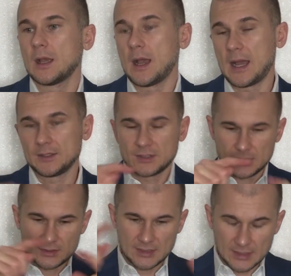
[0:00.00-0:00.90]

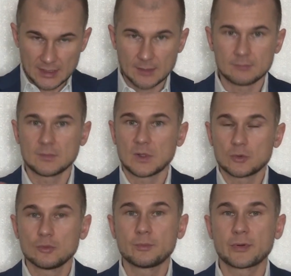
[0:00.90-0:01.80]
under the
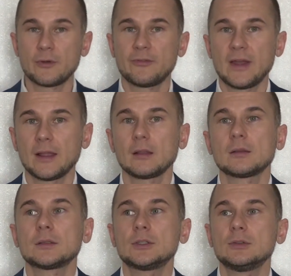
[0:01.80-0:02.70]
room profile
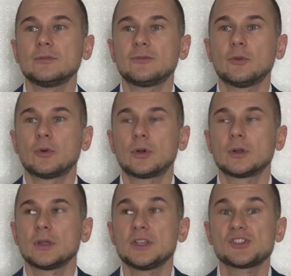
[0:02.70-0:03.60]
for
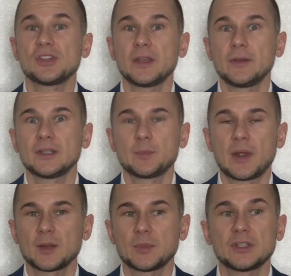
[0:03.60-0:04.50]
engineering
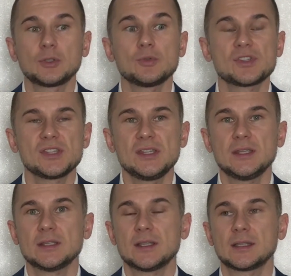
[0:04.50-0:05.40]
department to
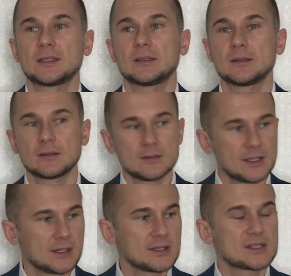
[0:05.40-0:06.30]
see that
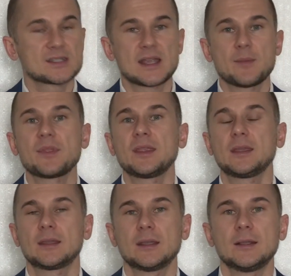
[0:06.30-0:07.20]
there is
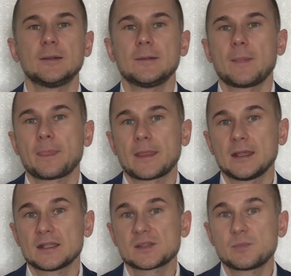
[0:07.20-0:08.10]
something
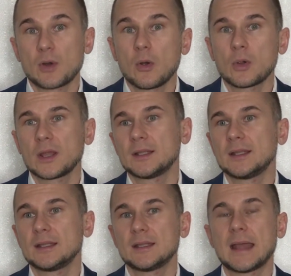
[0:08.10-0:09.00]
is broken
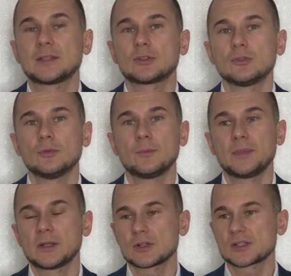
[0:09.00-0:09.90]
in that room,
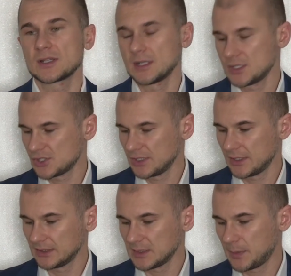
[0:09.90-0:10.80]
because
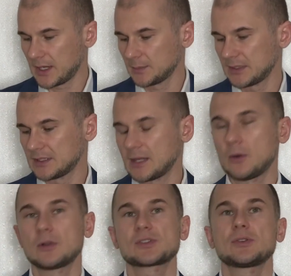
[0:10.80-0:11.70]
engineering department, they
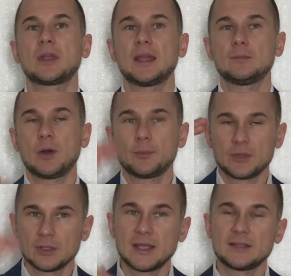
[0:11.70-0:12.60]
also can
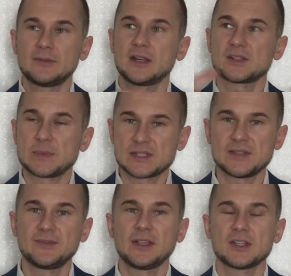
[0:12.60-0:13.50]
populate very
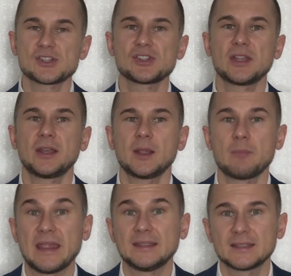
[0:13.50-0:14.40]
specific engineering
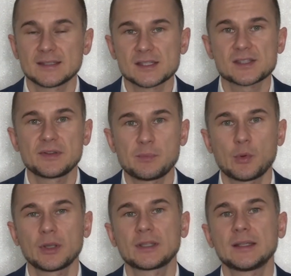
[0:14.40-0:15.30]
maintenance
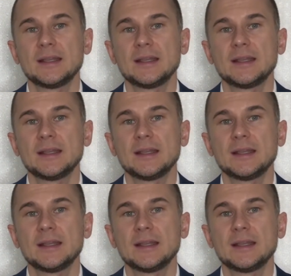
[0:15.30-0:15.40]
report